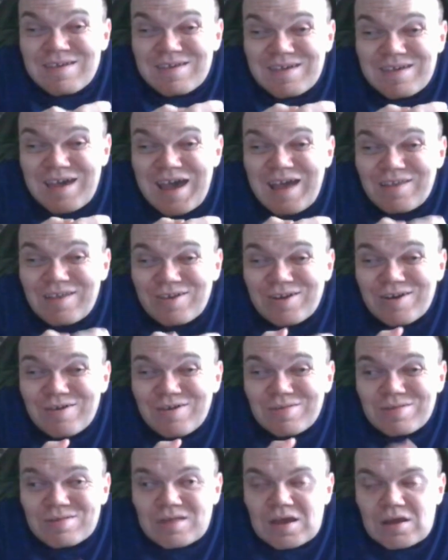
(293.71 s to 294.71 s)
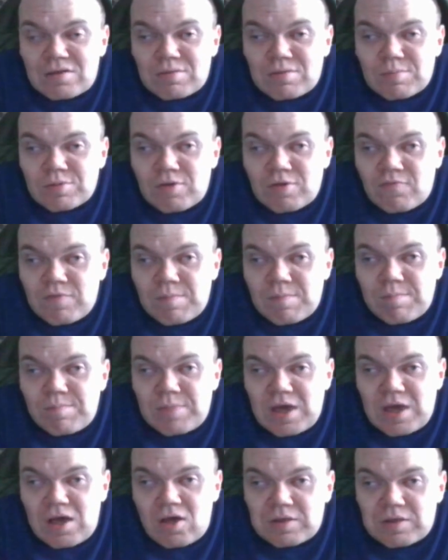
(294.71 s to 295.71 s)
yeah, there's some stuff in
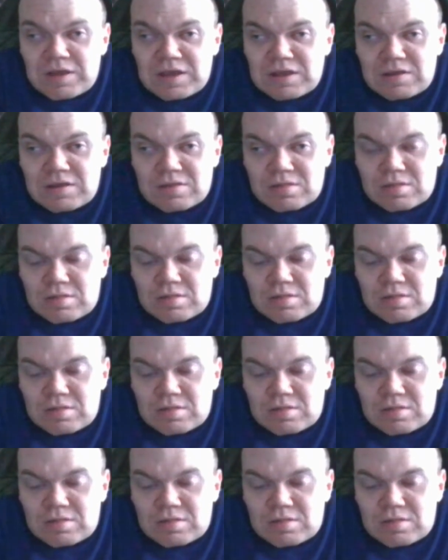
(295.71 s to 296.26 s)
Melody